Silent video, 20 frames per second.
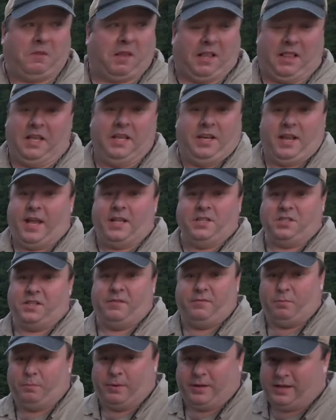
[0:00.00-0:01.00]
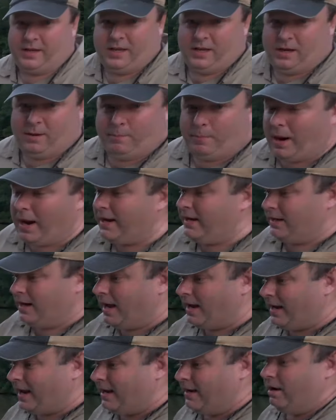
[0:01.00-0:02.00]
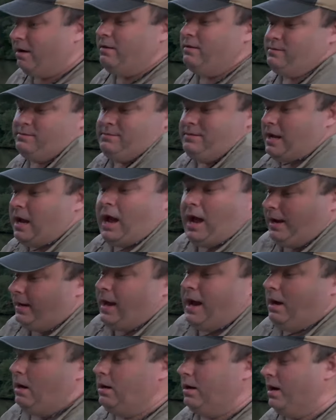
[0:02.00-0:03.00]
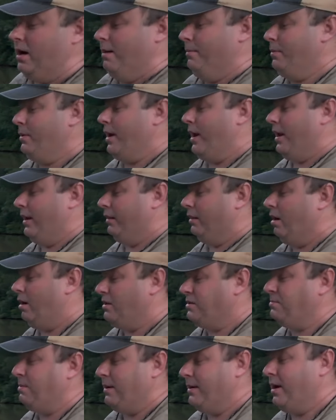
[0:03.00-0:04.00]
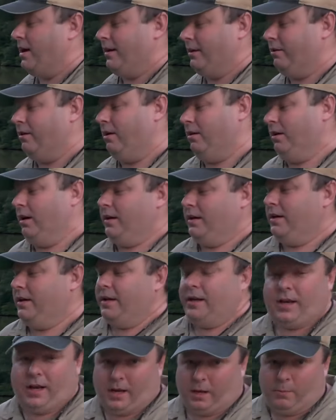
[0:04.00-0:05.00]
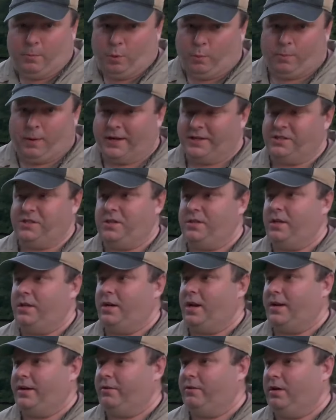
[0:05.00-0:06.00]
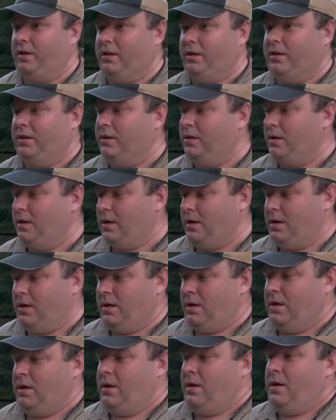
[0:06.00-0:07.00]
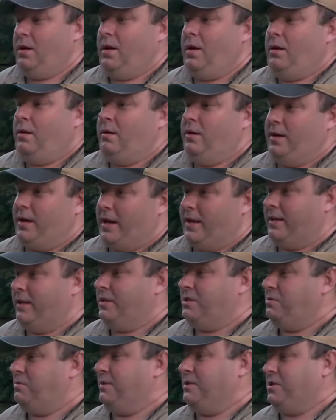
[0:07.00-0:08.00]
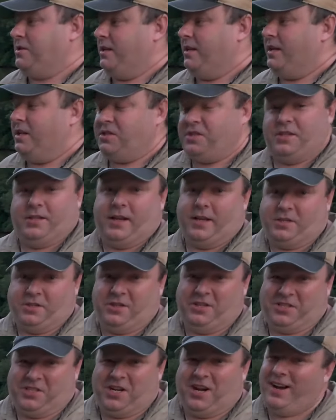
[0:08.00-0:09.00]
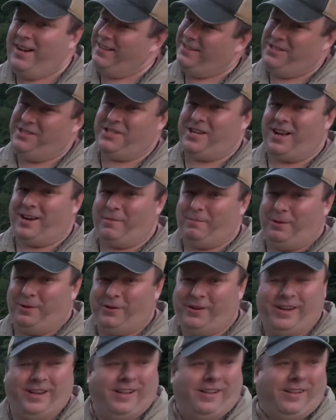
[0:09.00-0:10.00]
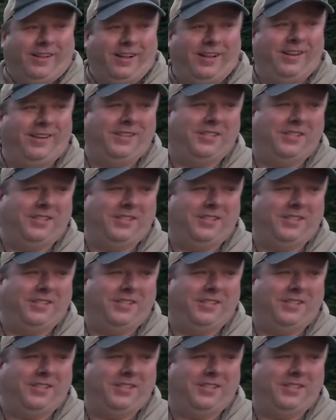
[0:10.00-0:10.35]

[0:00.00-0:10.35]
Clinton hasn't even been getting a bite, and I got a got, I got hung up and lost my Nightcrawler. I didn't get any more bites on the Nightcrawler. But I did switch to this, and as you saw, I just caught a bluegill.